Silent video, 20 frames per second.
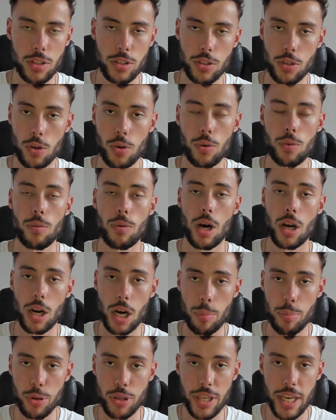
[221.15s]
So on an
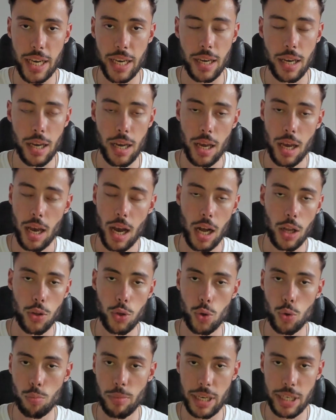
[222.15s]
upper day, I'll
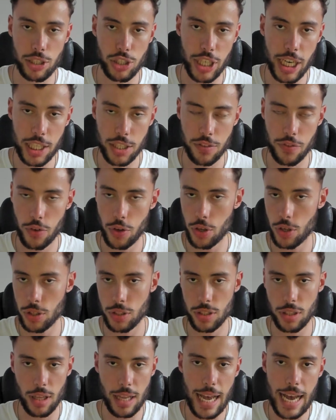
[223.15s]
do my chest
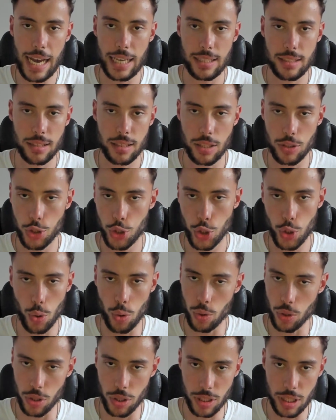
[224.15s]
first, lats, then
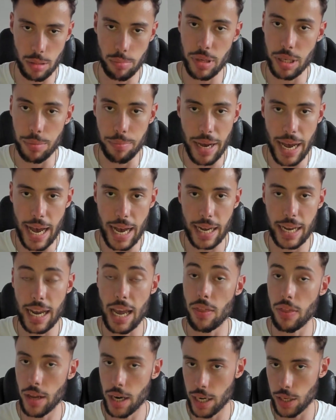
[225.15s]
shoulders, and mid back,
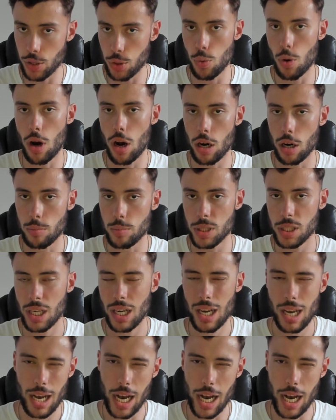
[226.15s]
and then I do arms.